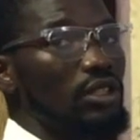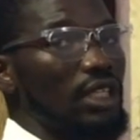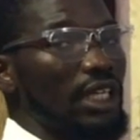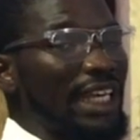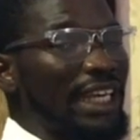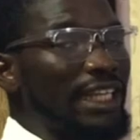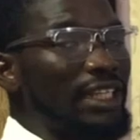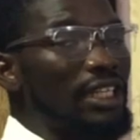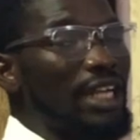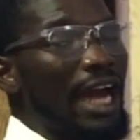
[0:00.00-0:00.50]

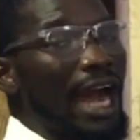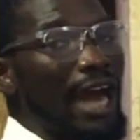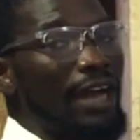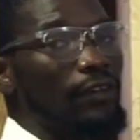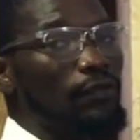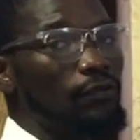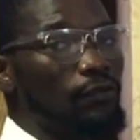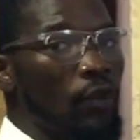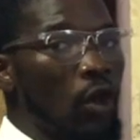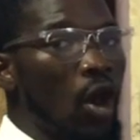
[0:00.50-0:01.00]
In
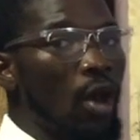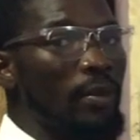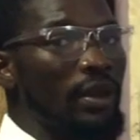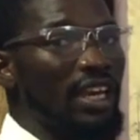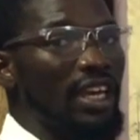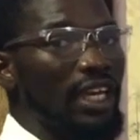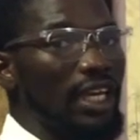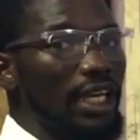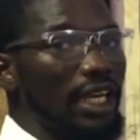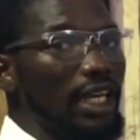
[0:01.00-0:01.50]
and
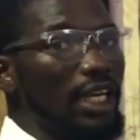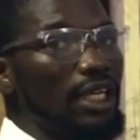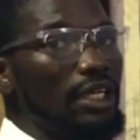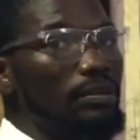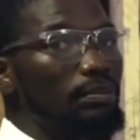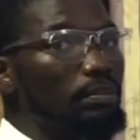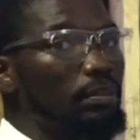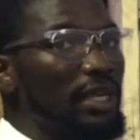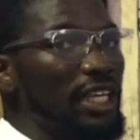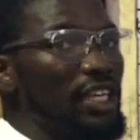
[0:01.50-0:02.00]
form a
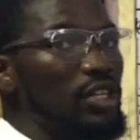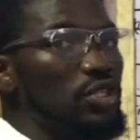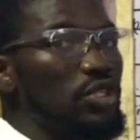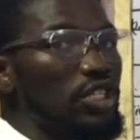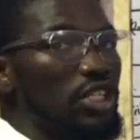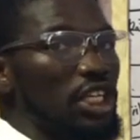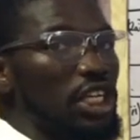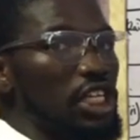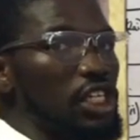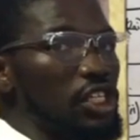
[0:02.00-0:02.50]
blue
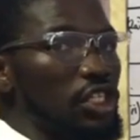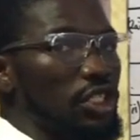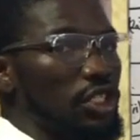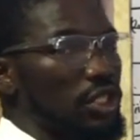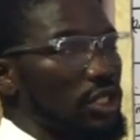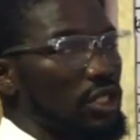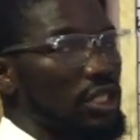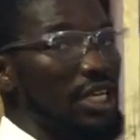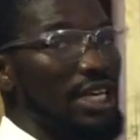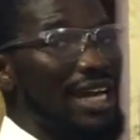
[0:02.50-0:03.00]

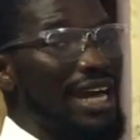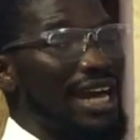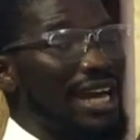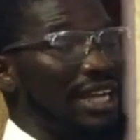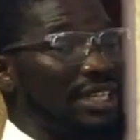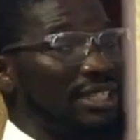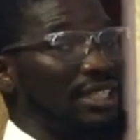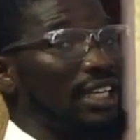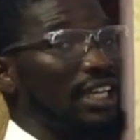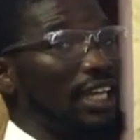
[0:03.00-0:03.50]
solution.
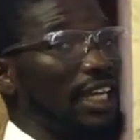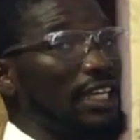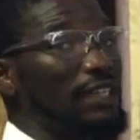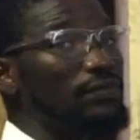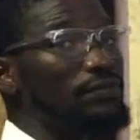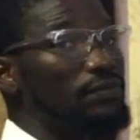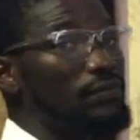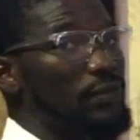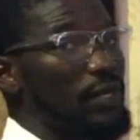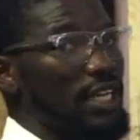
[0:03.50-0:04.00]
And the
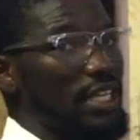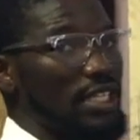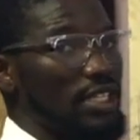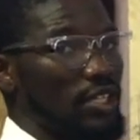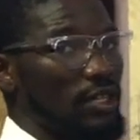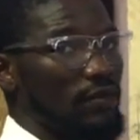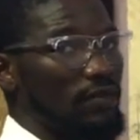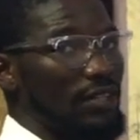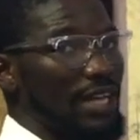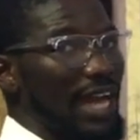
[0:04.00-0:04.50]

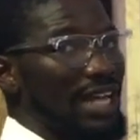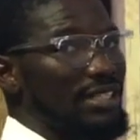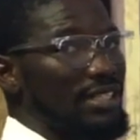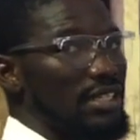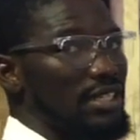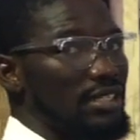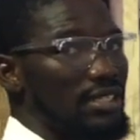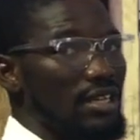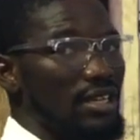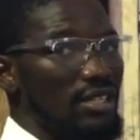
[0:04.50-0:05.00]
inference of that
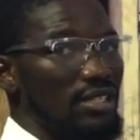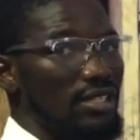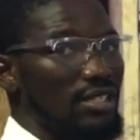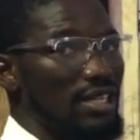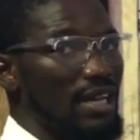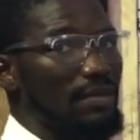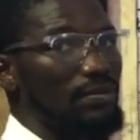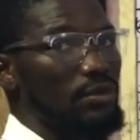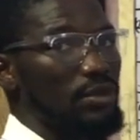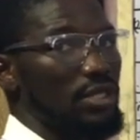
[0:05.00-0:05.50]
is
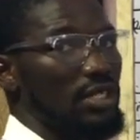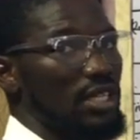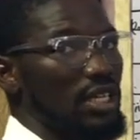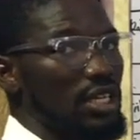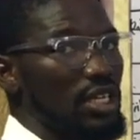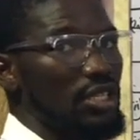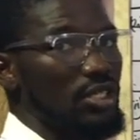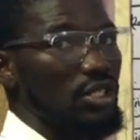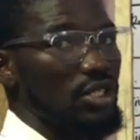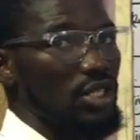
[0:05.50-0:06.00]
sample C
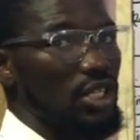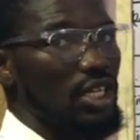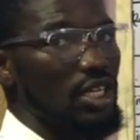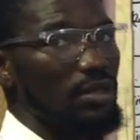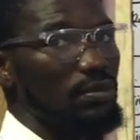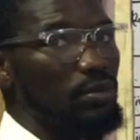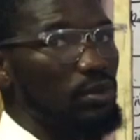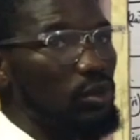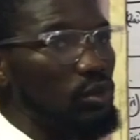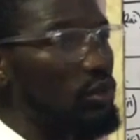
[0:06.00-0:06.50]
is
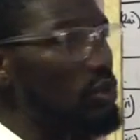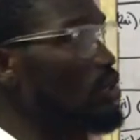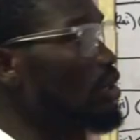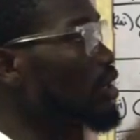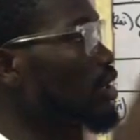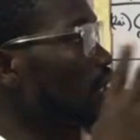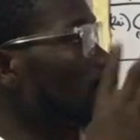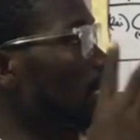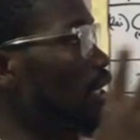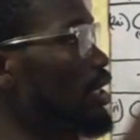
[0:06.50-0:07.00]
soluble
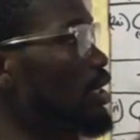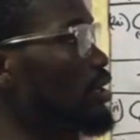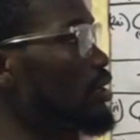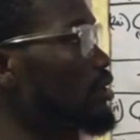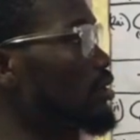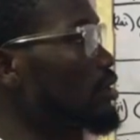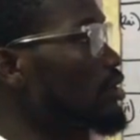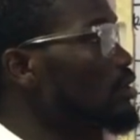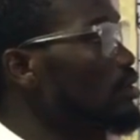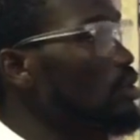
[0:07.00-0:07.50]

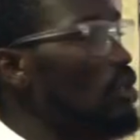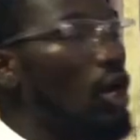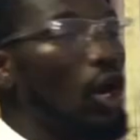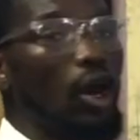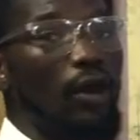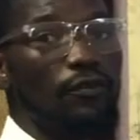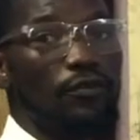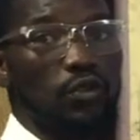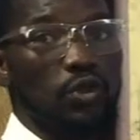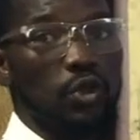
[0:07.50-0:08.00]
in
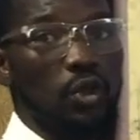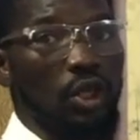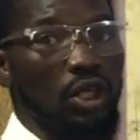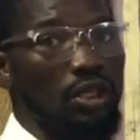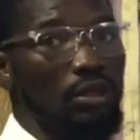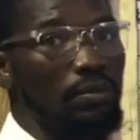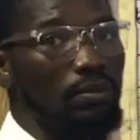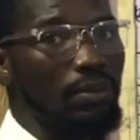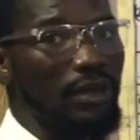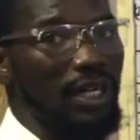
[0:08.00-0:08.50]
of two
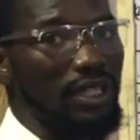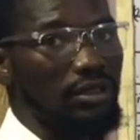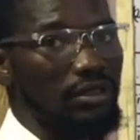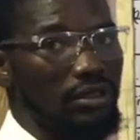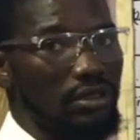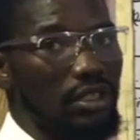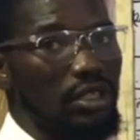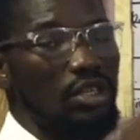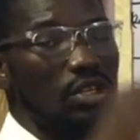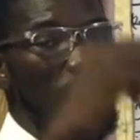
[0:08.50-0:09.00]

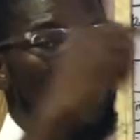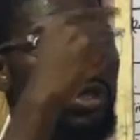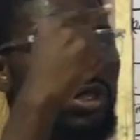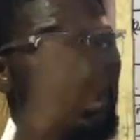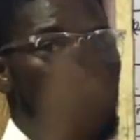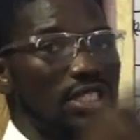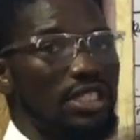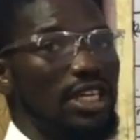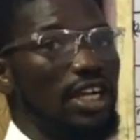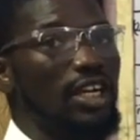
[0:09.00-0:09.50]
compound. So
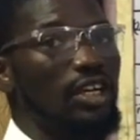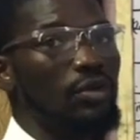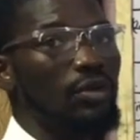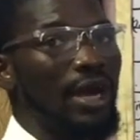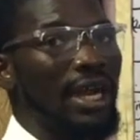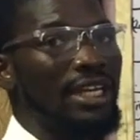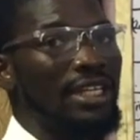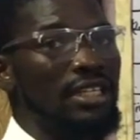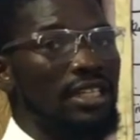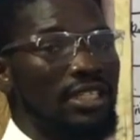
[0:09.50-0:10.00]
the second
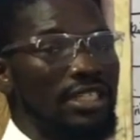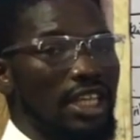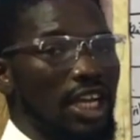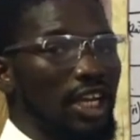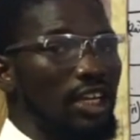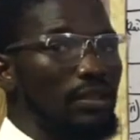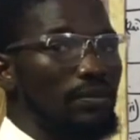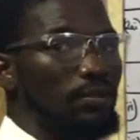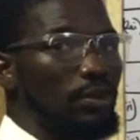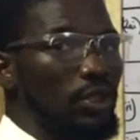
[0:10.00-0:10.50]
one is the
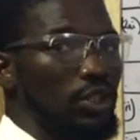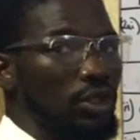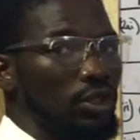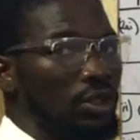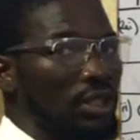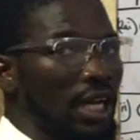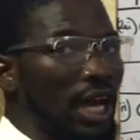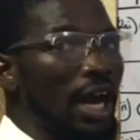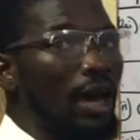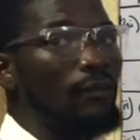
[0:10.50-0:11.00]
second
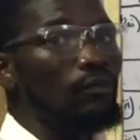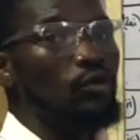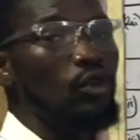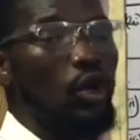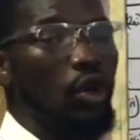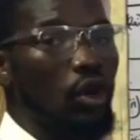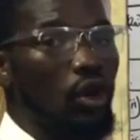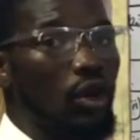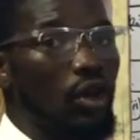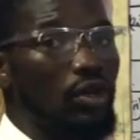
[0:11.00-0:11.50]
portion now,
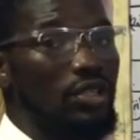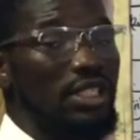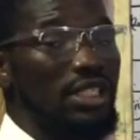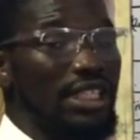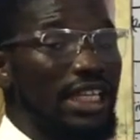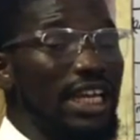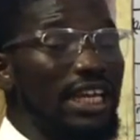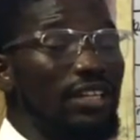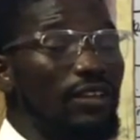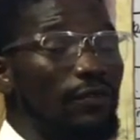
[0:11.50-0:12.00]
or
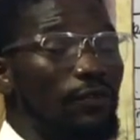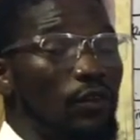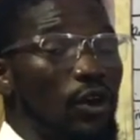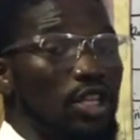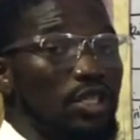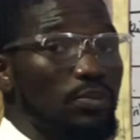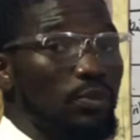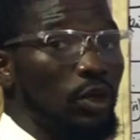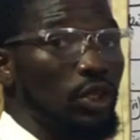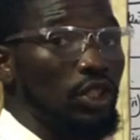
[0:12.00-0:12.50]
still the
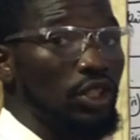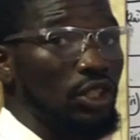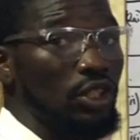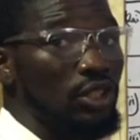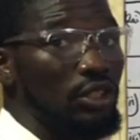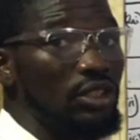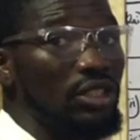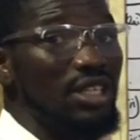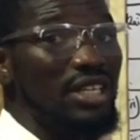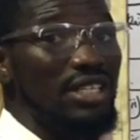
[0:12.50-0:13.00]
first
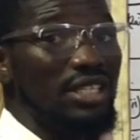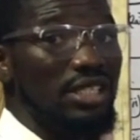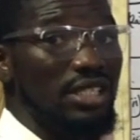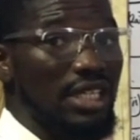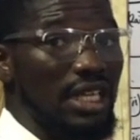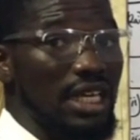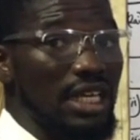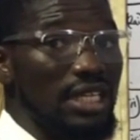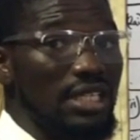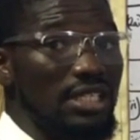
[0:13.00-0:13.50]
portion,
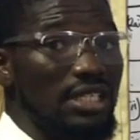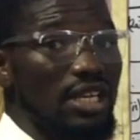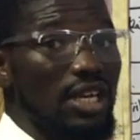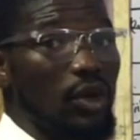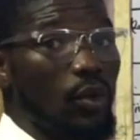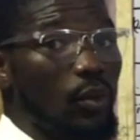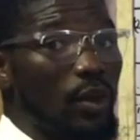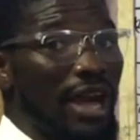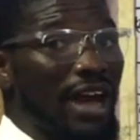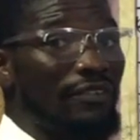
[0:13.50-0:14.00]
since
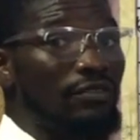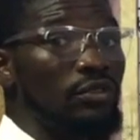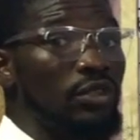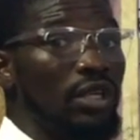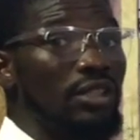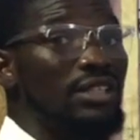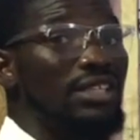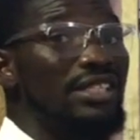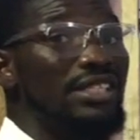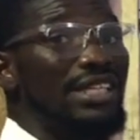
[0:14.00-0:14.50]
we have
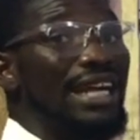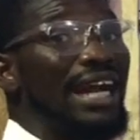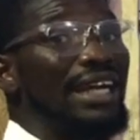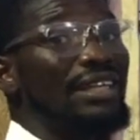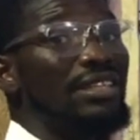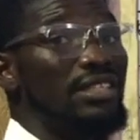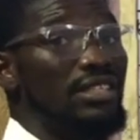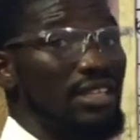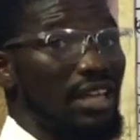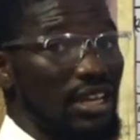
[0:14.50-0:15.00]
not
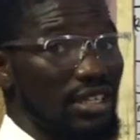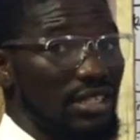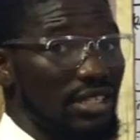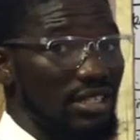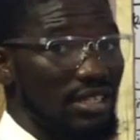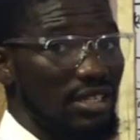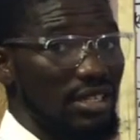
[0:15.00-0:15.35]
discarded it yet.